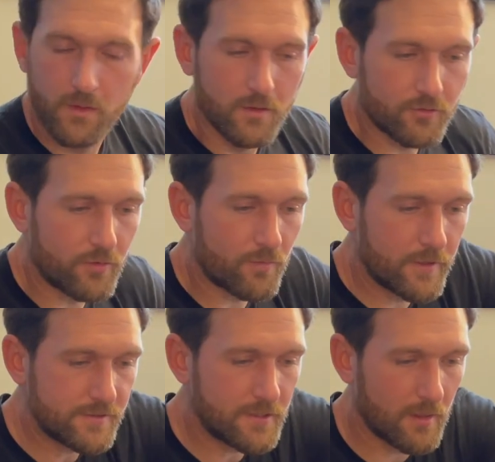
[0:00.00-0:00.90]
So the
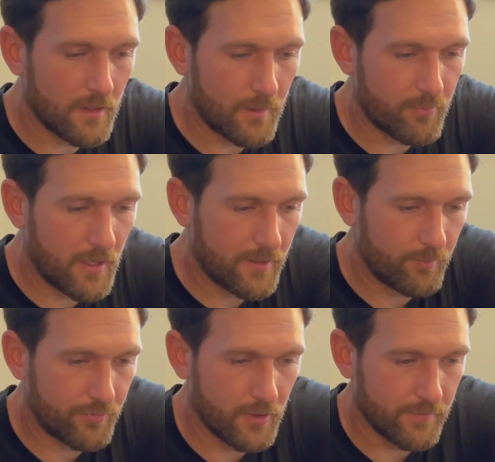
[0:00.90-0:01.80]
reason I brought
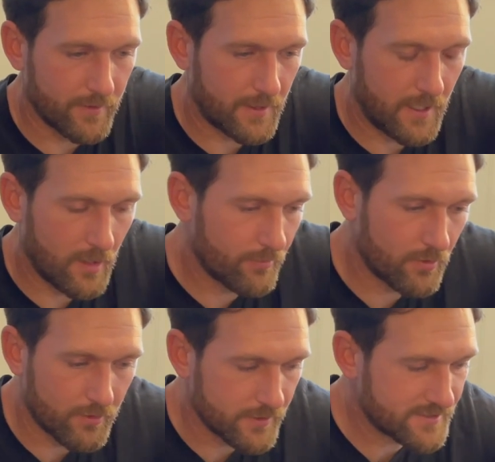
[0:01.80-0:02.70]
up the
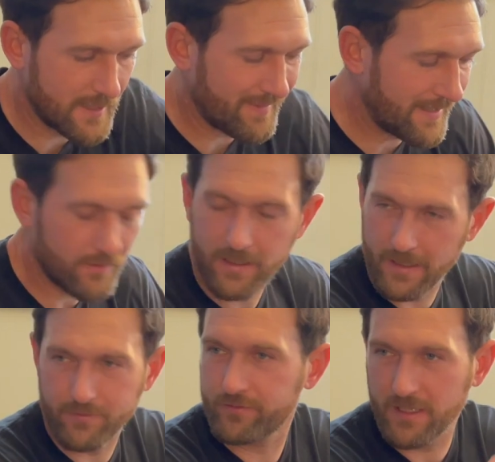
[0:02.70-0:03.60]
camber or the shape, I don't
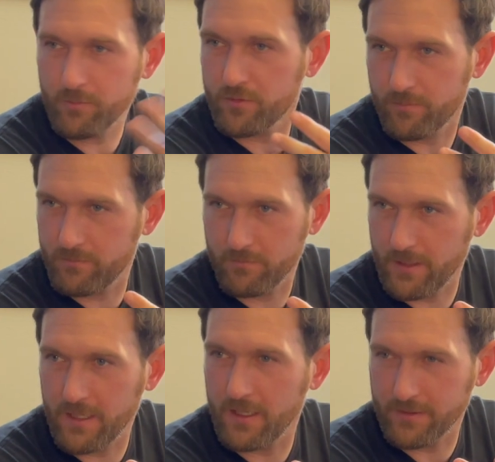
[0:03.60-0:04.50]
like. Same with
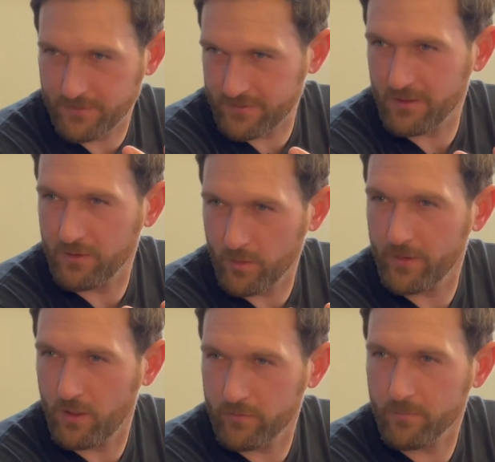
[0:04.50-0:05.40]
me. It's a little
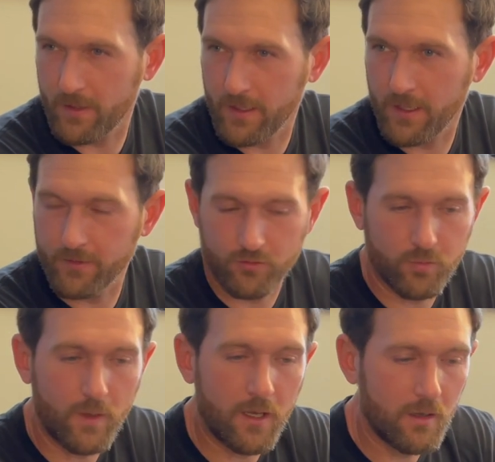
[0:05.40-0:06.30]
bit over my head as
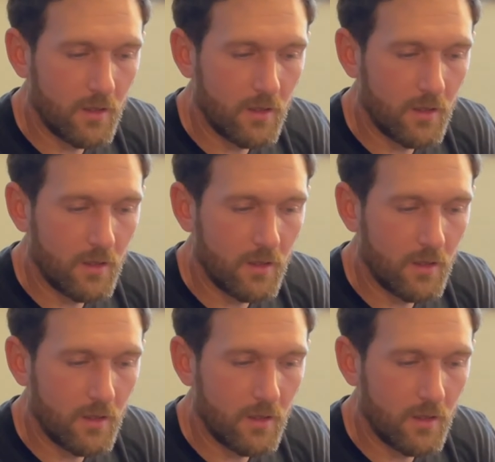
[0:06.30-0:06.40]
well,